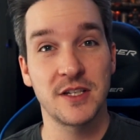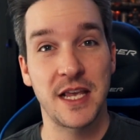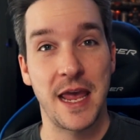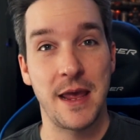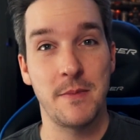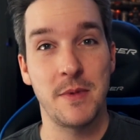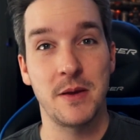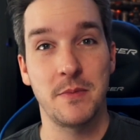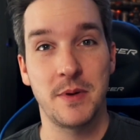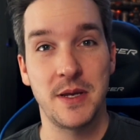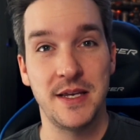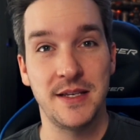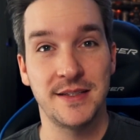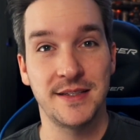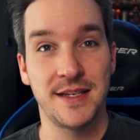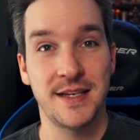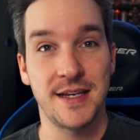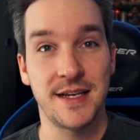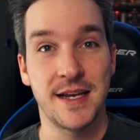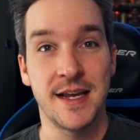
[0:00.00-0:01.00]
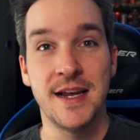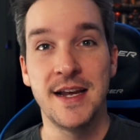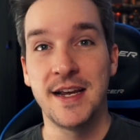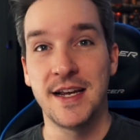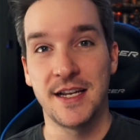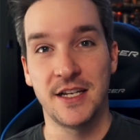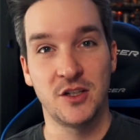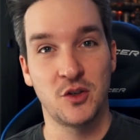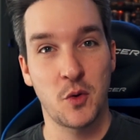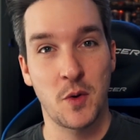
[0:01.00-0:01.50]
gaming PC
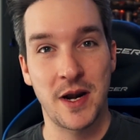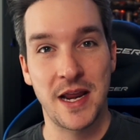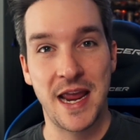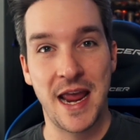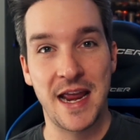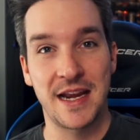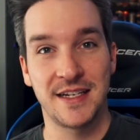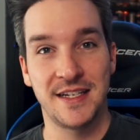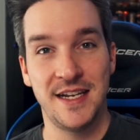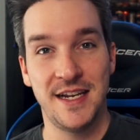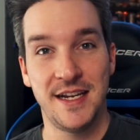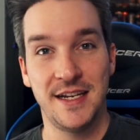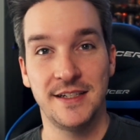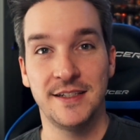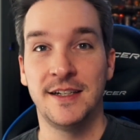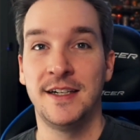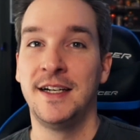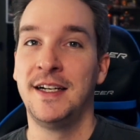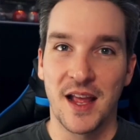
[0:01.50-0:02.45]
in 2018.